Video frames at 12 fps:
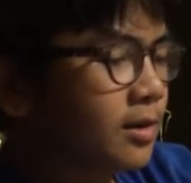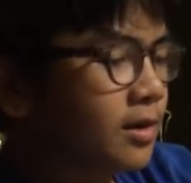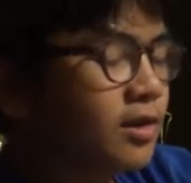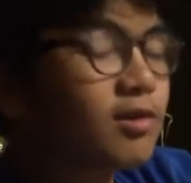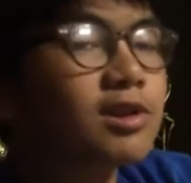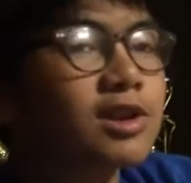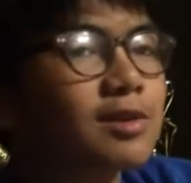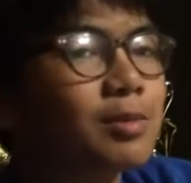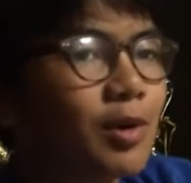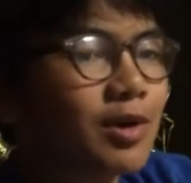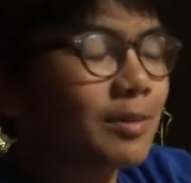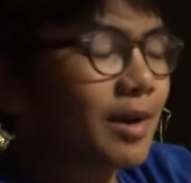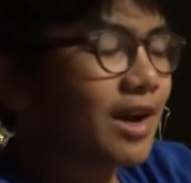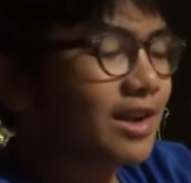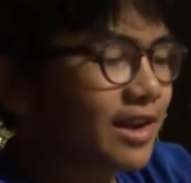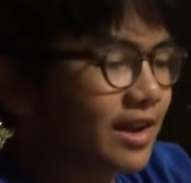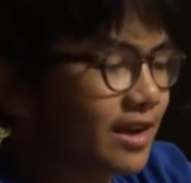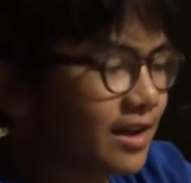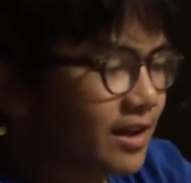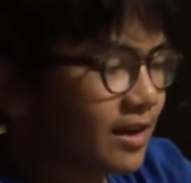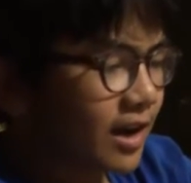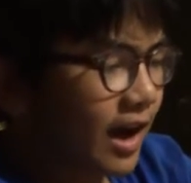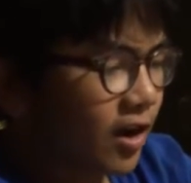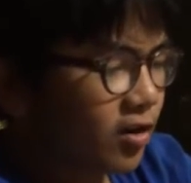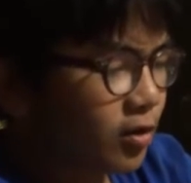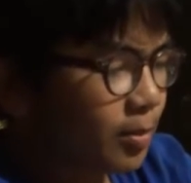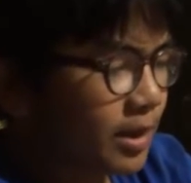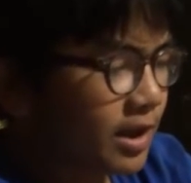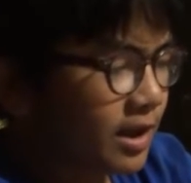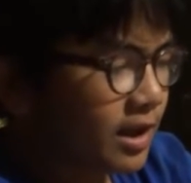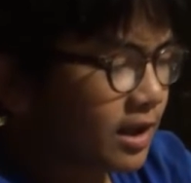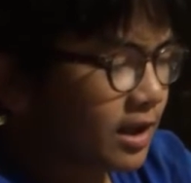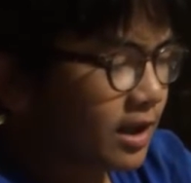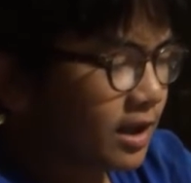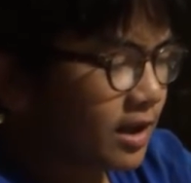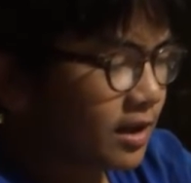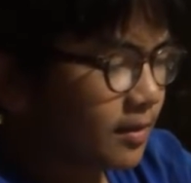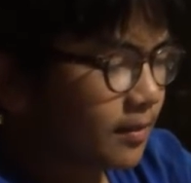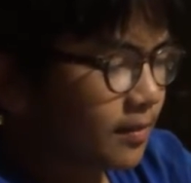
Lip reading: useless Pokemon like Caterpie,